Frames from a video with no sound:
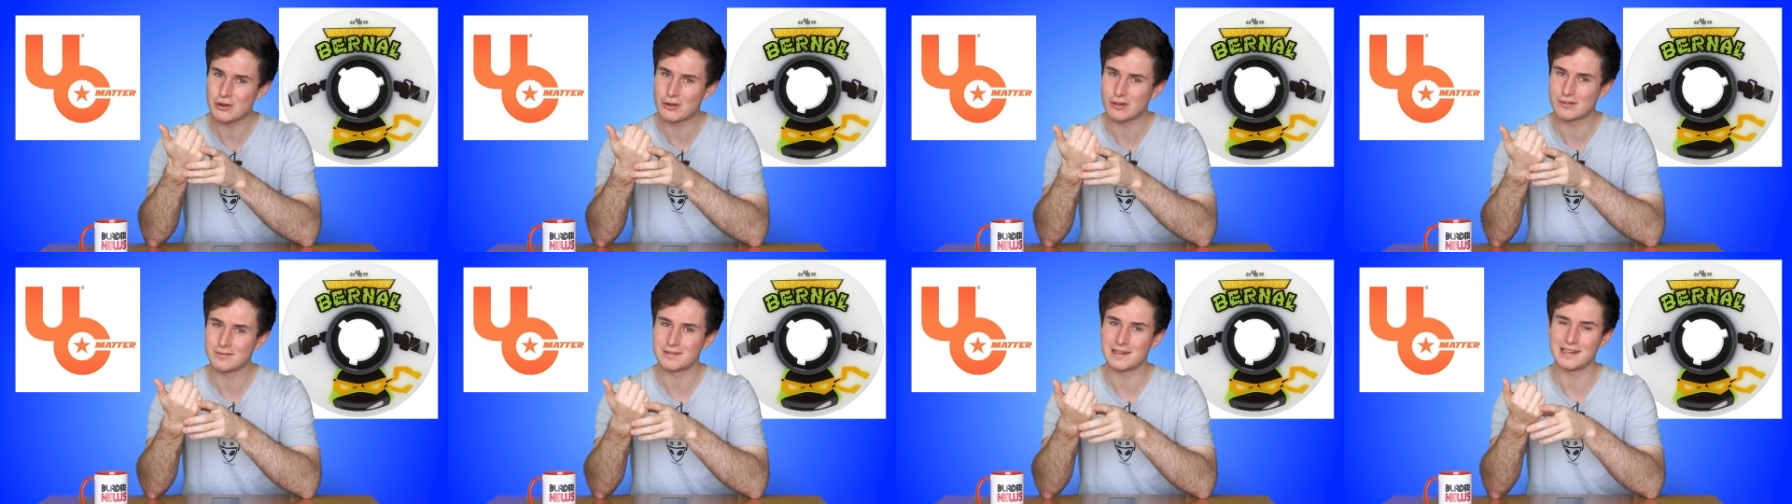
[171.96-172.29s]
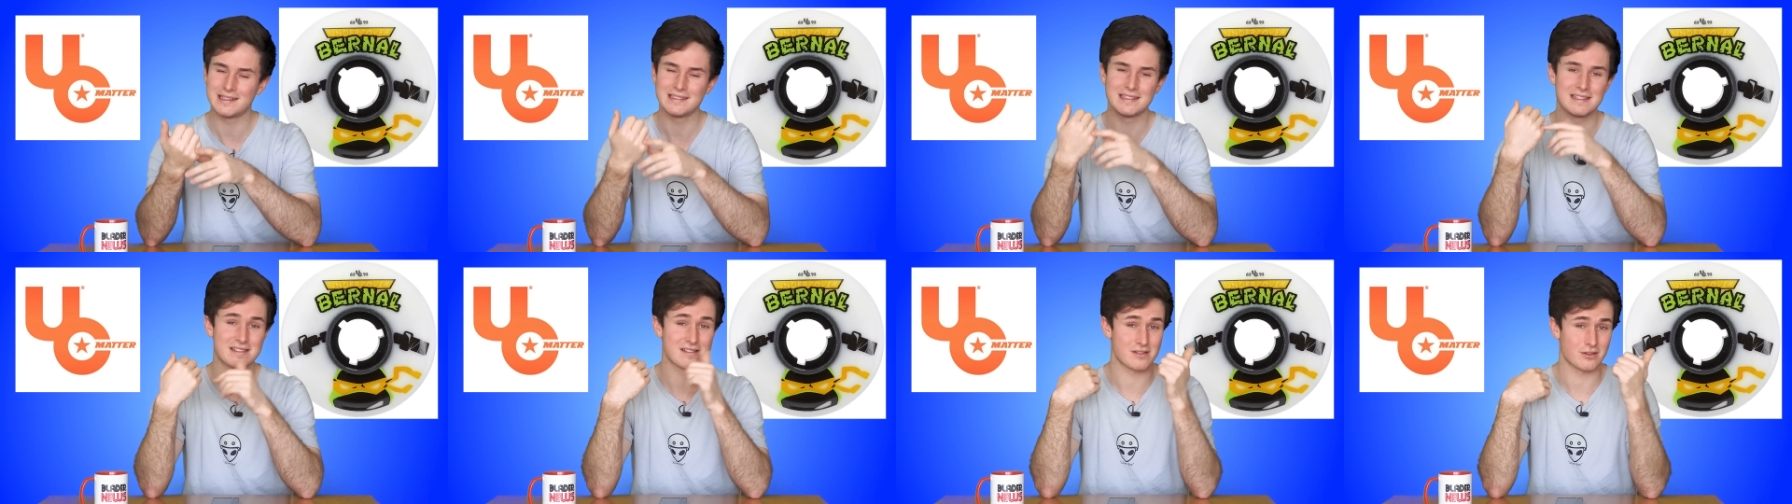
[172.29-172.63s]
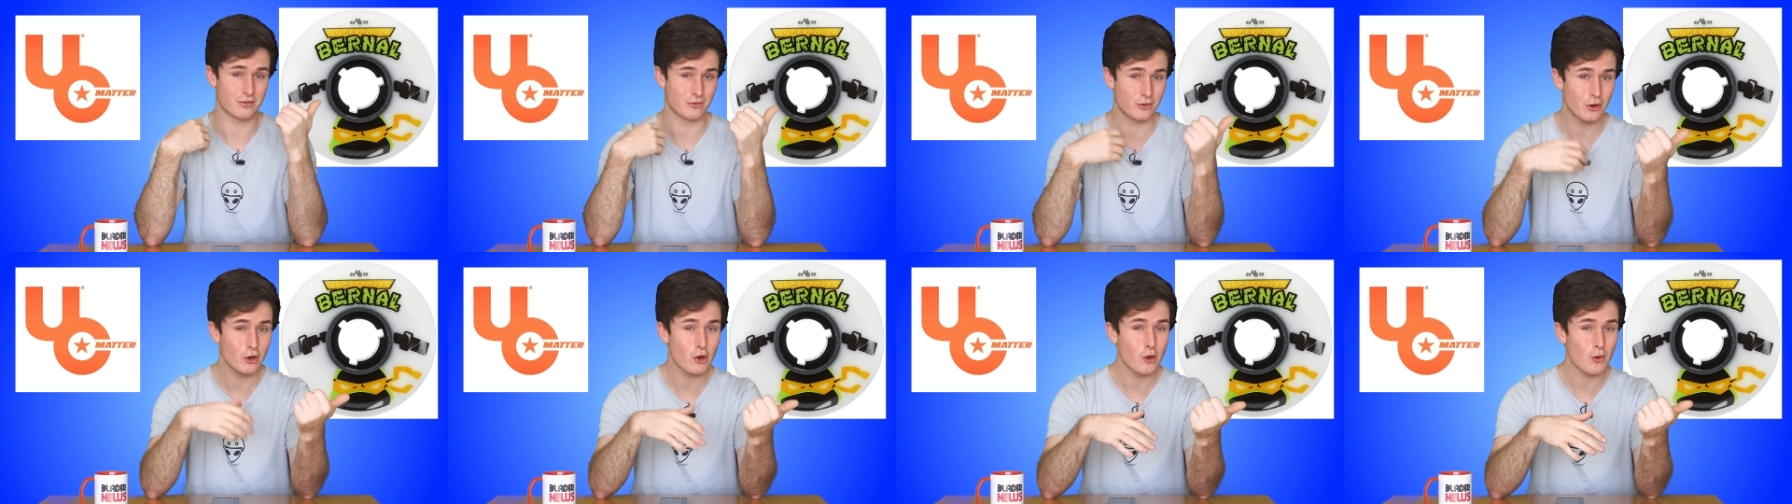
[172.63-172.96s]
Turtle one. There's a
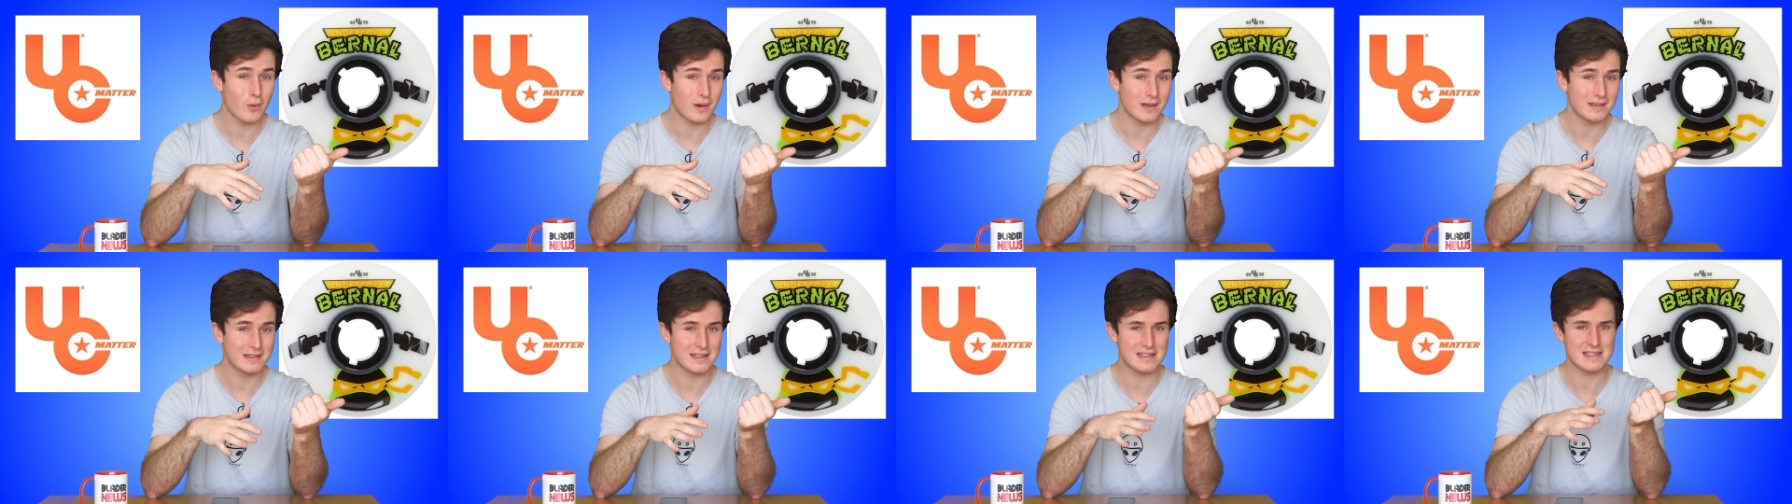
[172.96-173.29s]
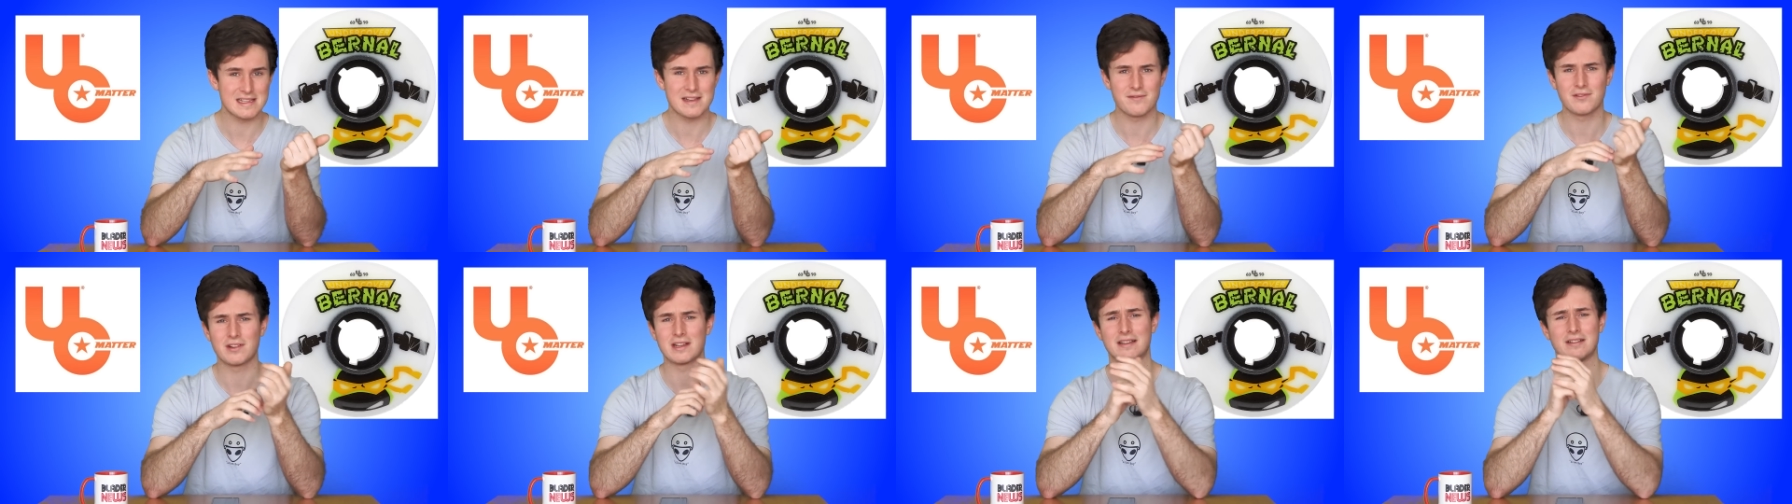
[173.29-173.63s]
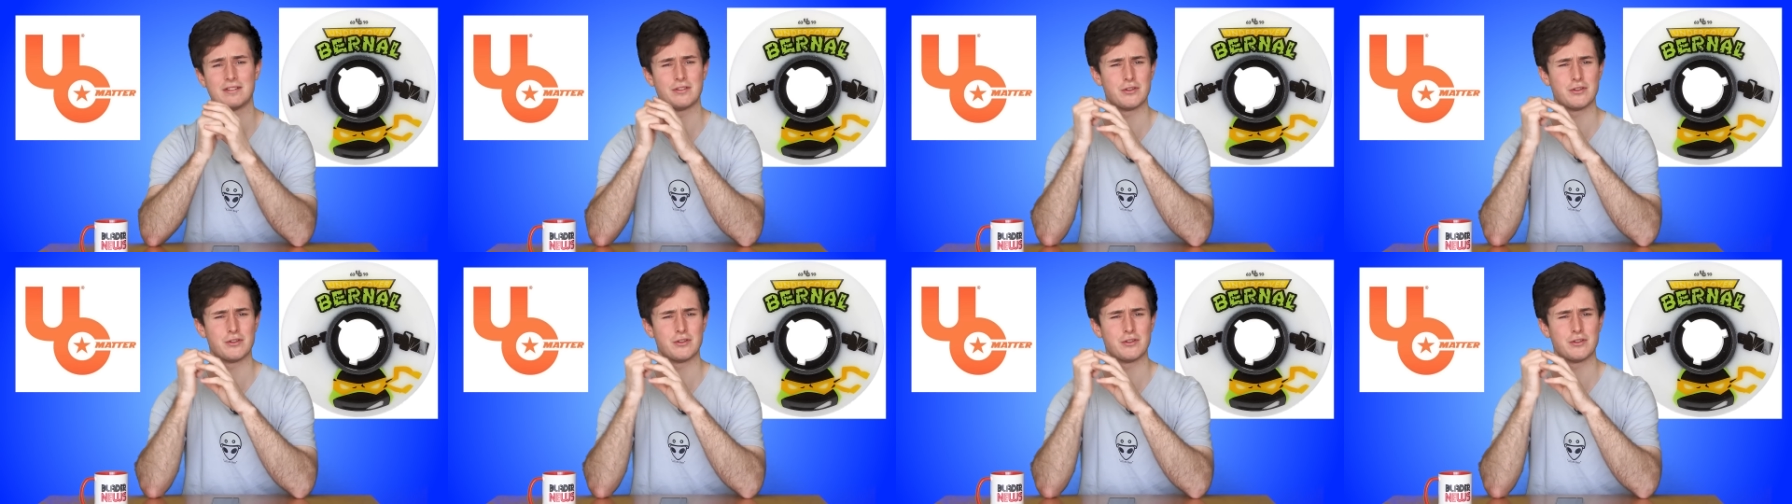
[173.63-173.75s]
Naruto one. There's even a